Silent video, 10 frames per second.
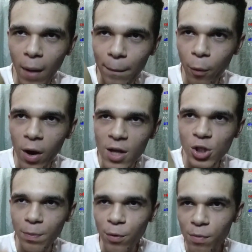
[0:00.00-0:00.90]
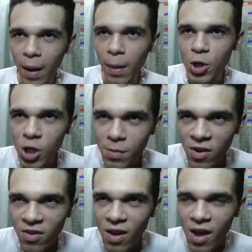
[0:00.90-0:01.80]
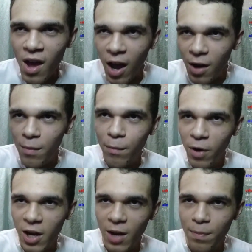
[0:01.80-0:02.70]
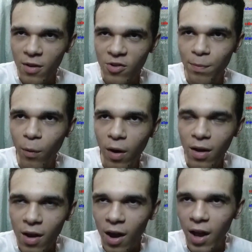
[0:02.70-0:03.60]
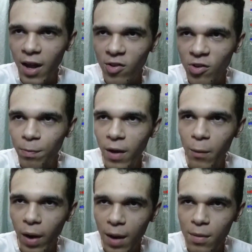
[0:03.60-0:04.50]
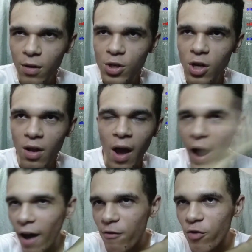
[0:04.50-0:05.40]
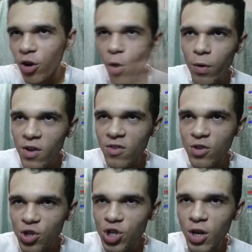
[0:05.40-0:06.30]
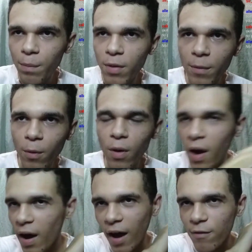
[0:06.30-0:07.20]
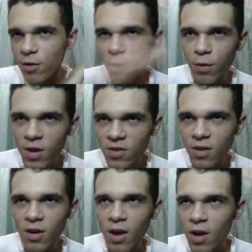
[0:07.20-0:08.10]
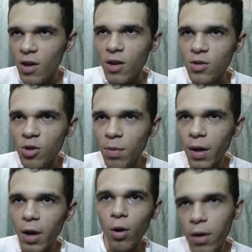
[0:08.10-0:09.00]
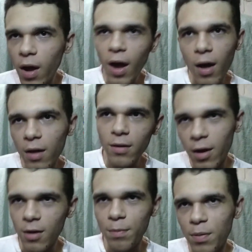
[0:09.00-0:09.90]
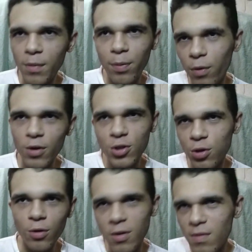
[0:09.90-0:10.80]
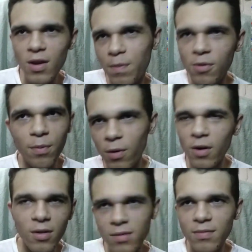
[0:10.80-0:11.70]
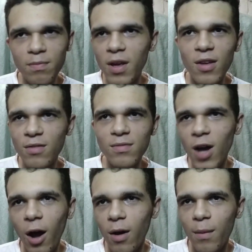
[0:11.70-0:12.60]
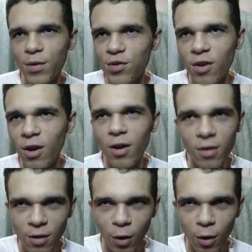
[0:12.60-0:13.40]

My point is to prove my legitimacy and bring up this point and explain why I'm illegit. I have no reason to shit on people. I have no reason to be like, oh yeah, like people are trolling me, people are being dumb and shit.